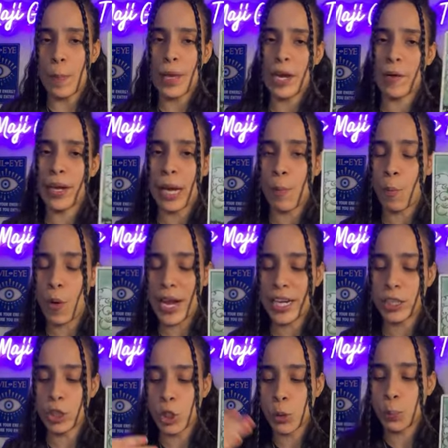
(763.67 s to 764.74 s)
I'm hearing I'm
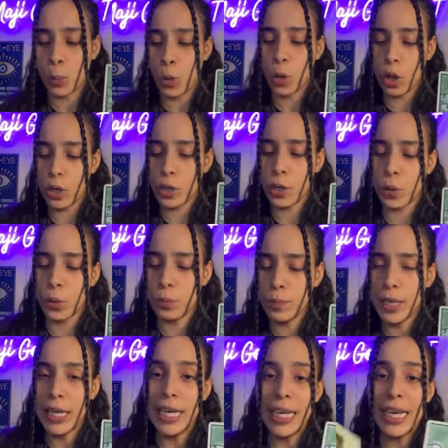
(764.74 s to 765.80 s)
ready to spoil you
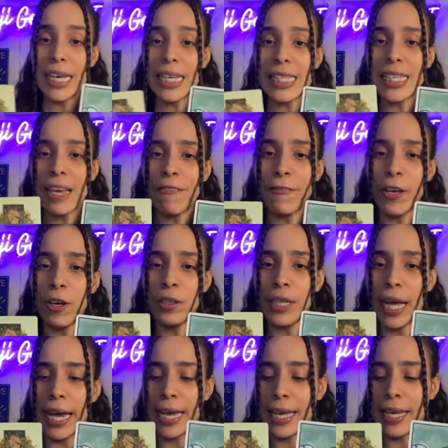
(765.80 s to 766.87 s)
because they feel
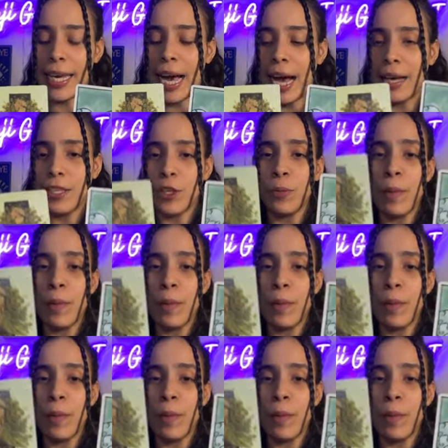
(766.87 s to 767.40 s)
like, yeah, you